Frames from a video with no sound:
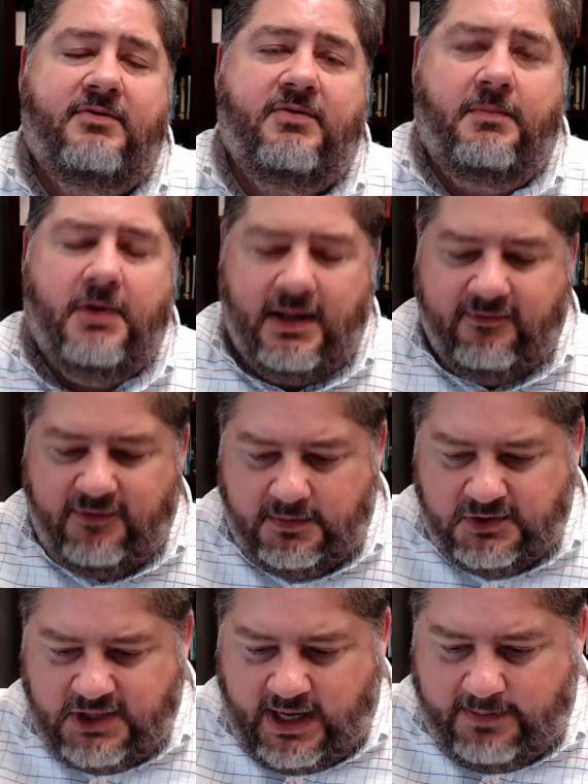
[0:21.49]
So I'm reading from
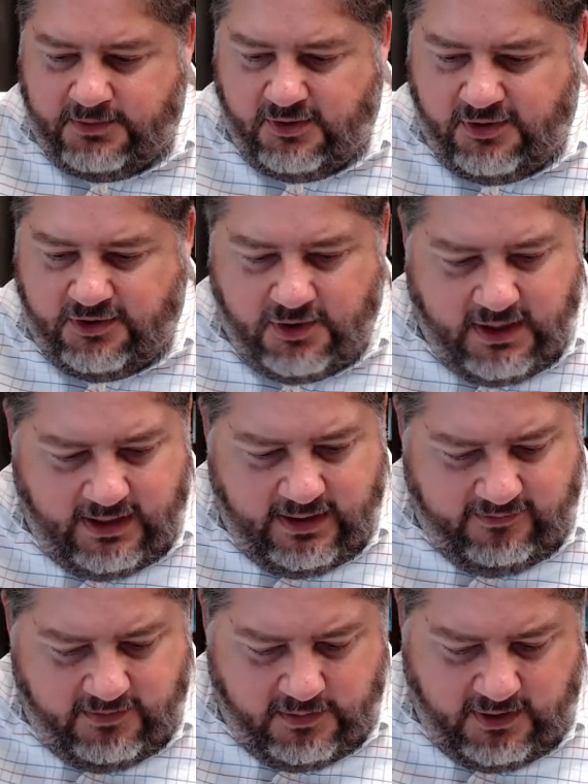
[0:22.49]
chapter 30
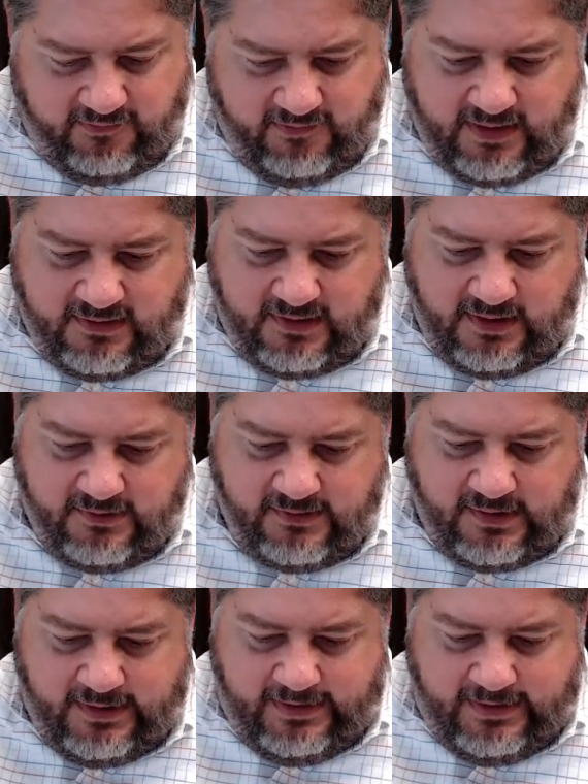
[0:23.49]
of the book of Exodus,